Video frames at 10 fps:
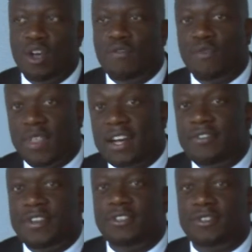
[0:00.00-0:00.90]
For
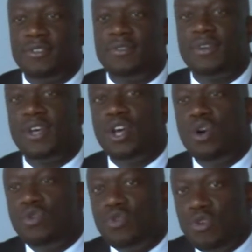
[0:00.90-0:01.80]
that reason,
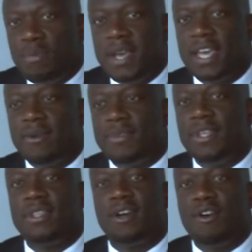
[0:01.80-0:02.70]
rulemaking
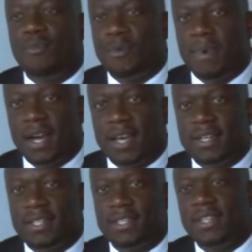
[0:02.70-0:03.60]
within the common
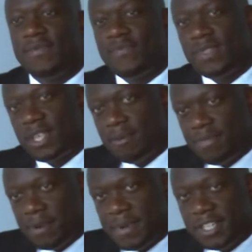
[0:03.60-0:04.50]
market,
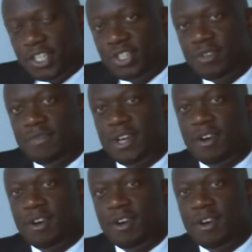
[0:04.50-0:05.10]
implementation of the